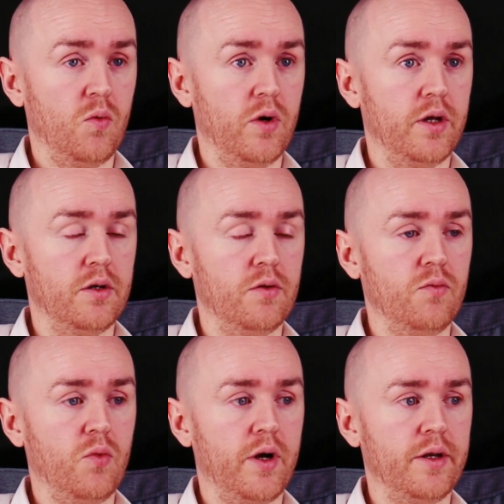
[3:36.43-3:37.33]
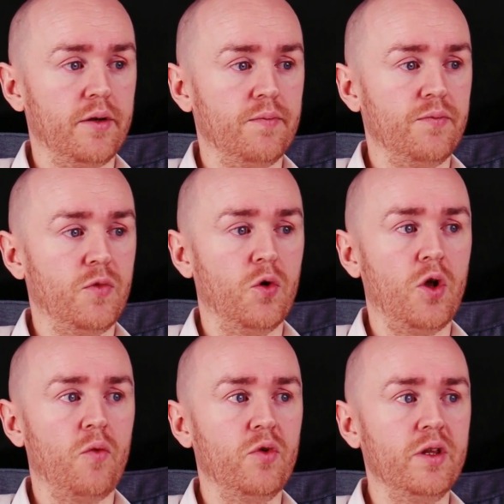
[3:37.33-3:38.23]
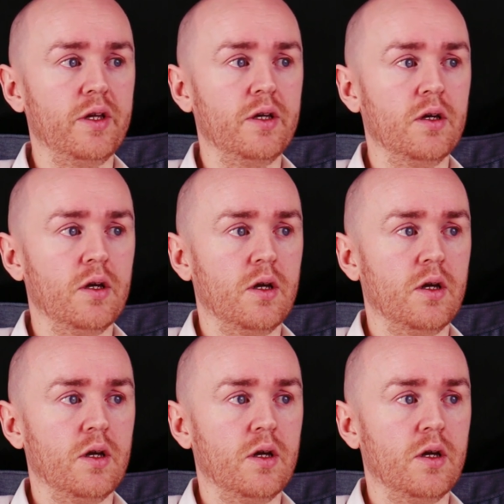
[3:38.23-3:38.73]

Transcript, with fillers: when they're not really